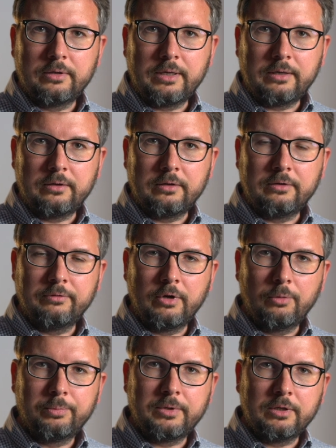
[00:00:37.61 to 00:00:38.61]
they
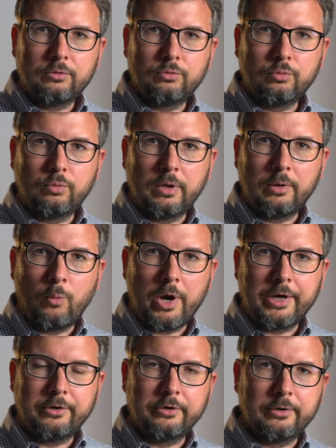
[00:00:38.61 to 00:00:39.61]
developed into a
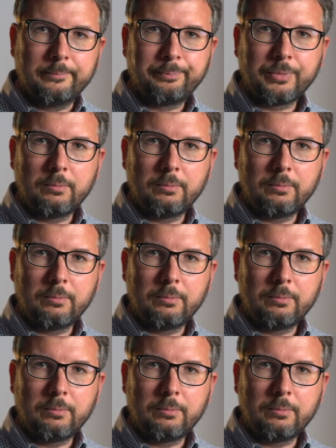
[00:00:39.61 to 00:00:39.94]
wider